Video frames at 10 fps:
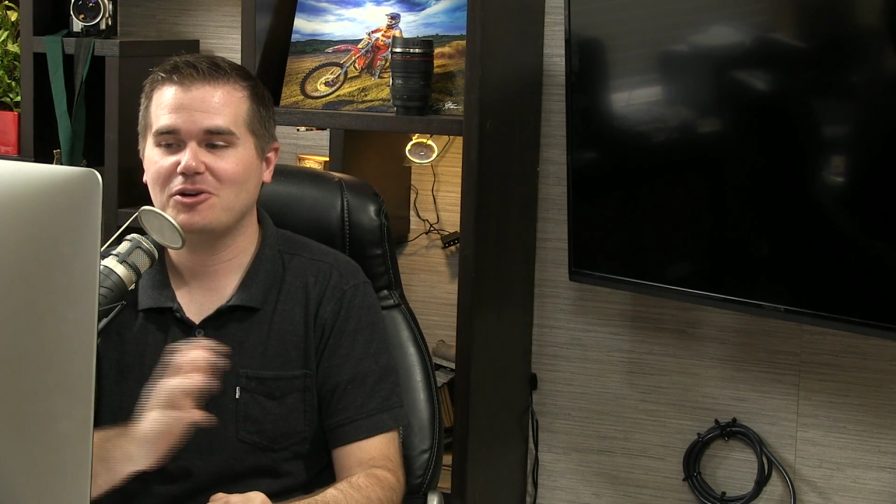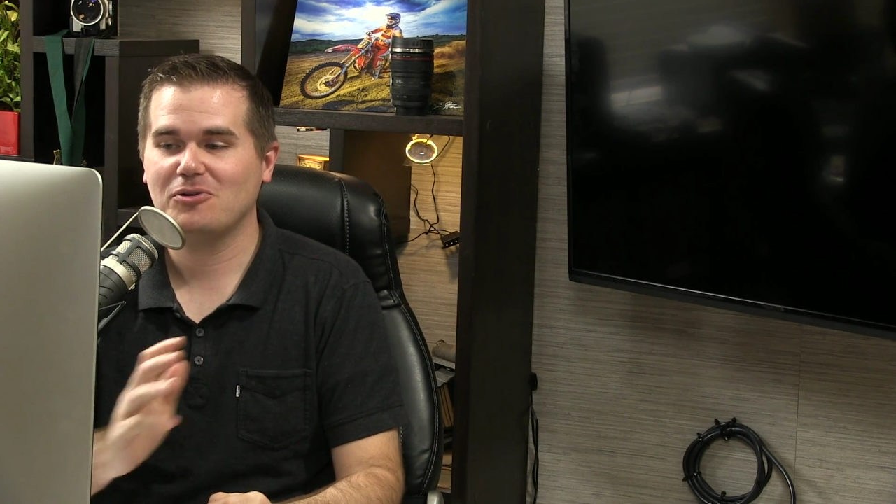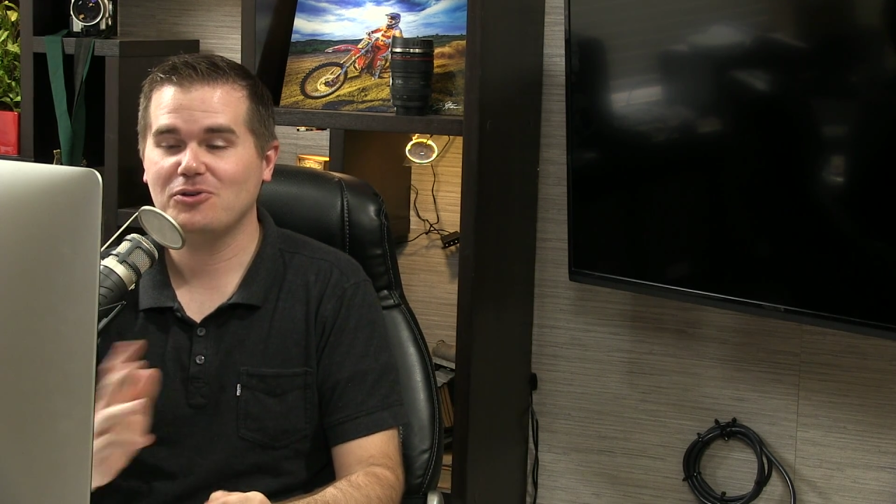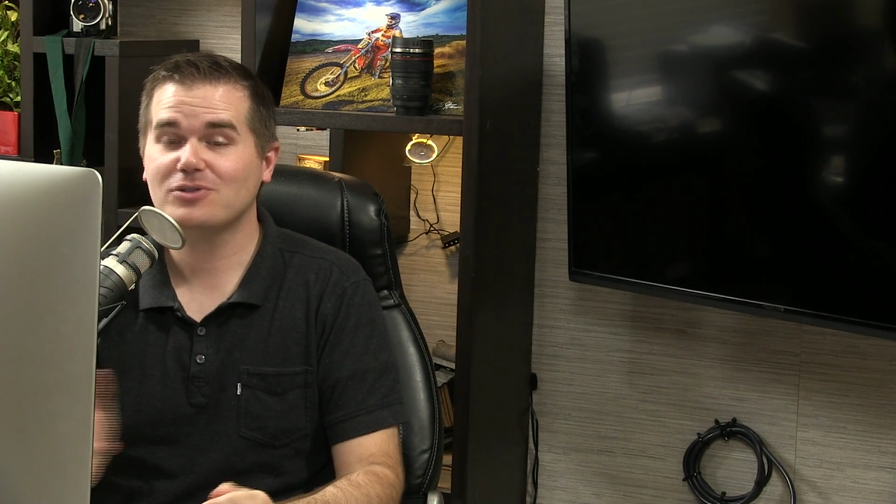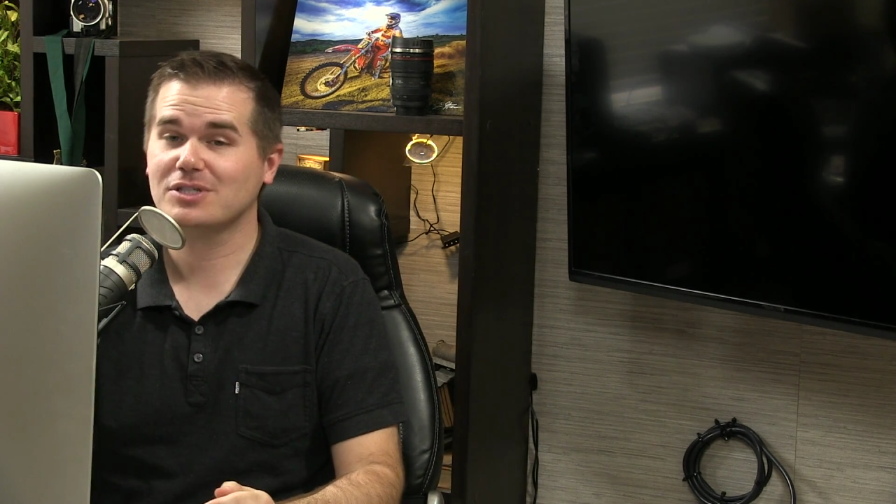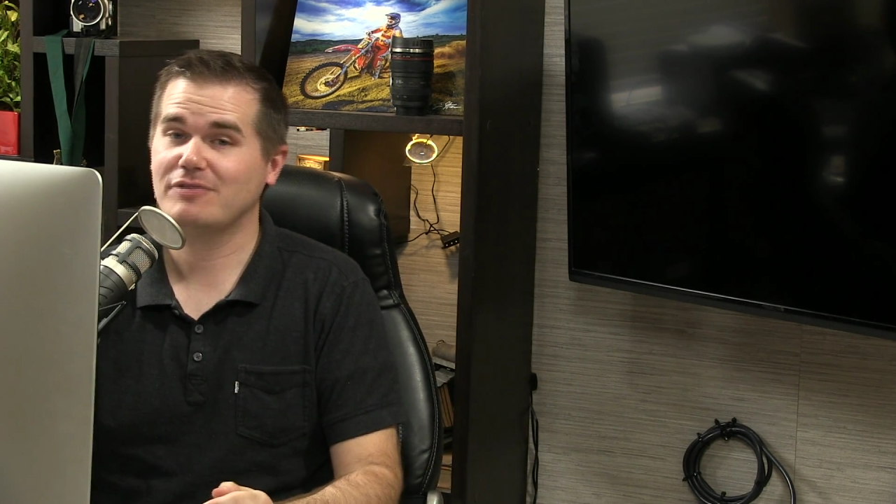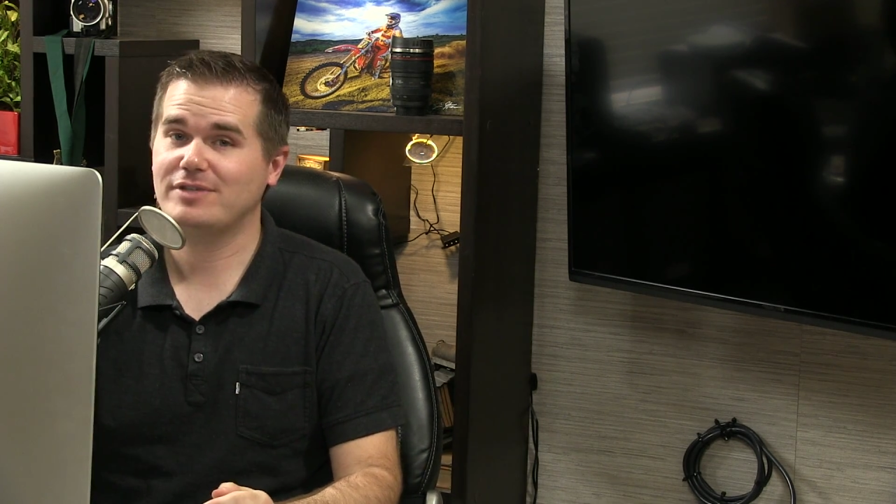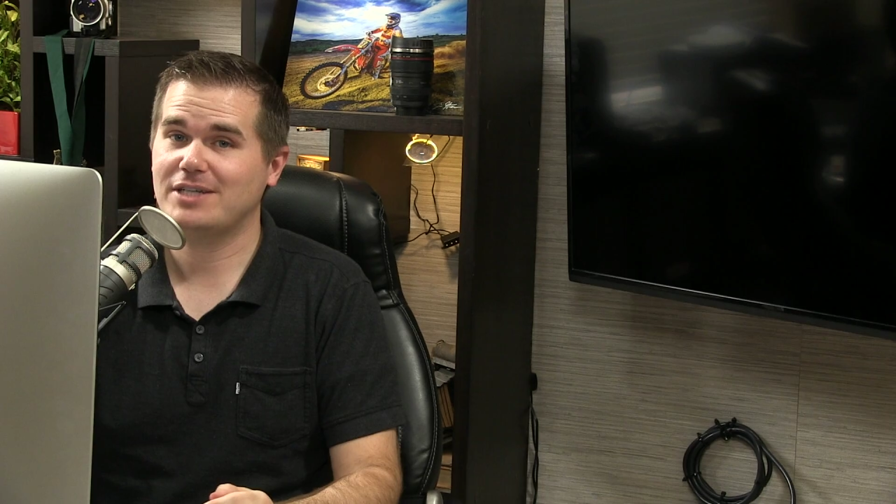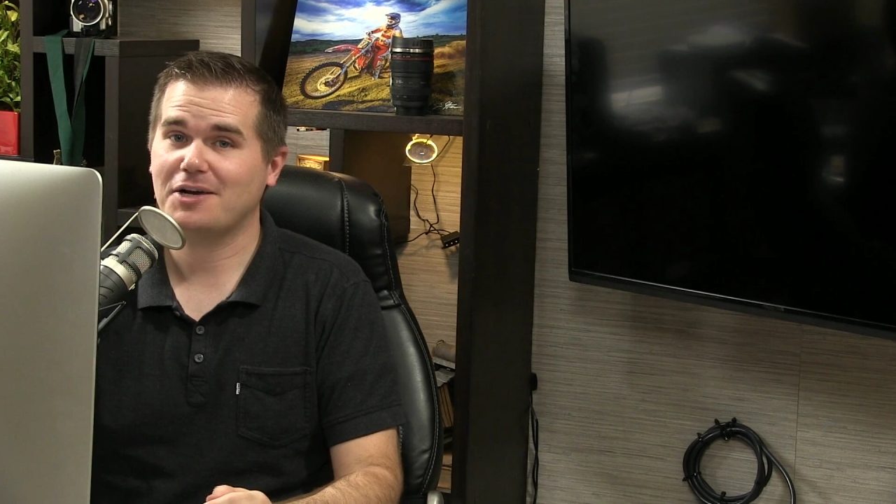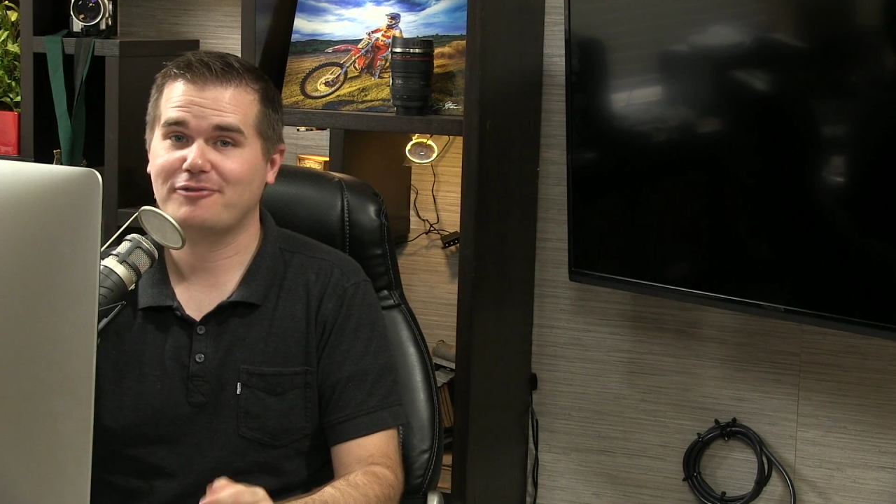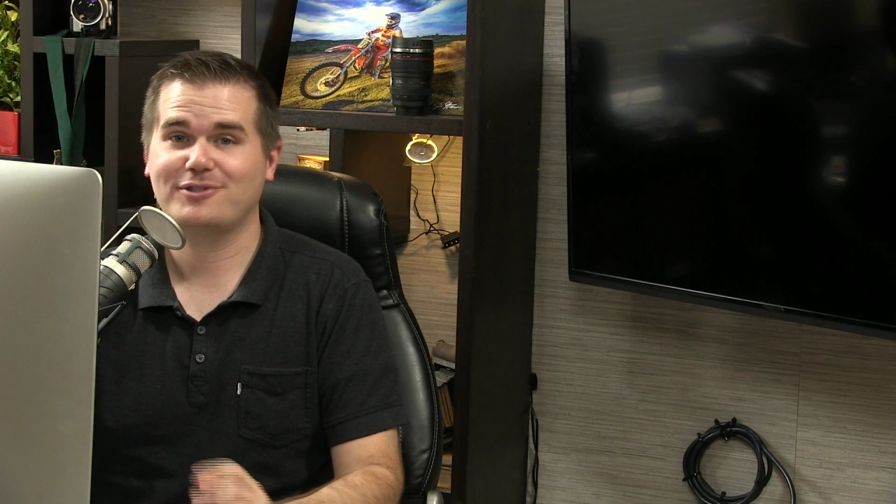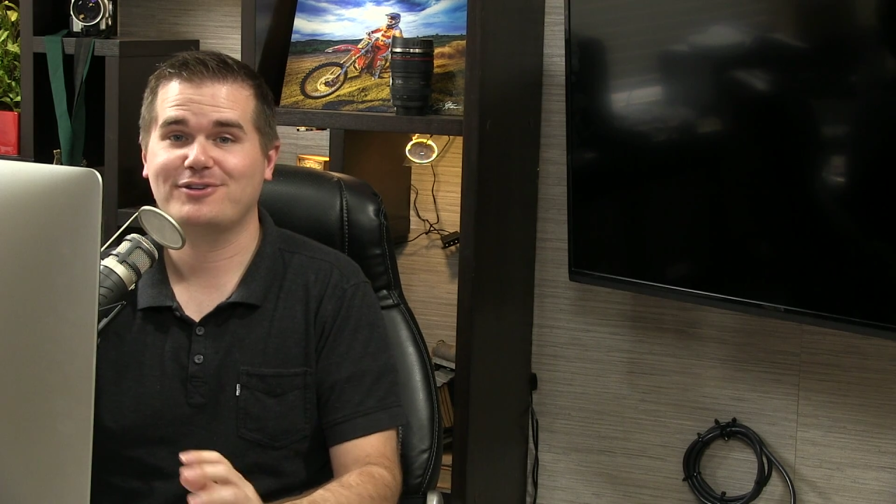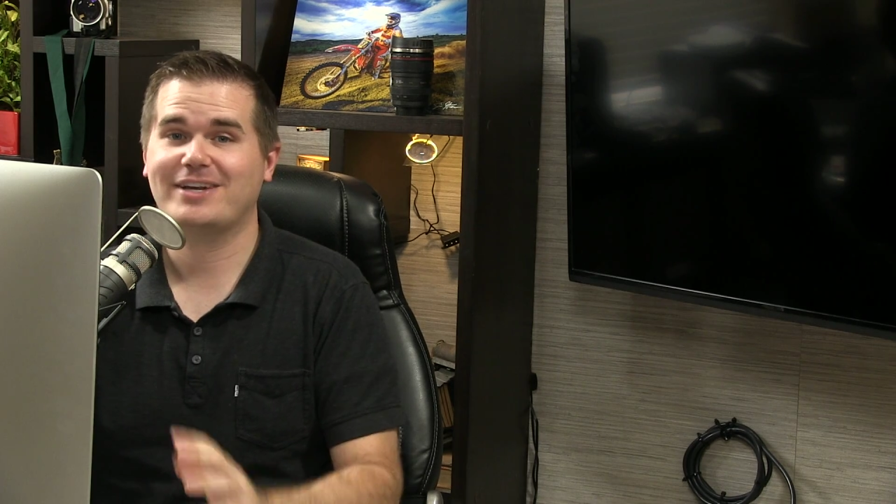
usually photographers are